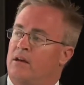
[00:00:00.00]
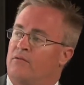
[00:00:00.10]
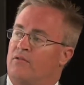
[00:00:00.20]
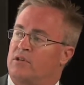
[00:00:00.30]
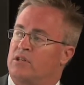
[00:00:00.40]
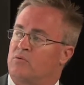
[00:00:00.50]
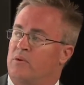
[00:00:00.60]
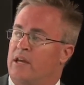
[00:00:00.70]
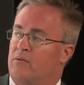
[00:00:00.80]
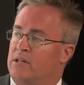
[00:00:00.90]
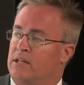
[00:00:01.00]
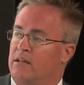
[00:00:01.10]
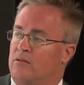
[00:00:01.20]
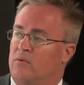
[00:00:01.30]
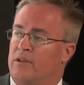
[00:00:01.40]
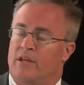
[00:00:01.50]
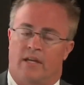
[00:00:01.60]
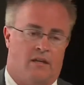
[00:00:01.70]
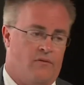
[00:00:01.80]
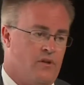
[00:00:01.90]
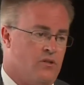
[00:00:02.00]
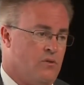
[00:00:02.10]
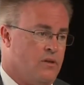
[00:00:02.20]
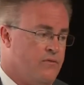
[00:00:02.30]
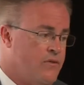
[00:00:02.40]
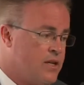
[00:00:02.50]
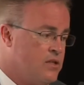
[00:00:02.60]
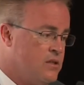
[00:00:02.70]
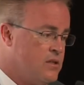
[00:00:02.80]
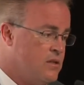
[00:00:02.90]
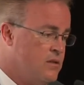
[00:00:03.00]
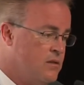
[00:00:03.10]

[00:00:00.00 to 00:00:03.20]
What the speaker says: versus when they were dealing with the individual infections.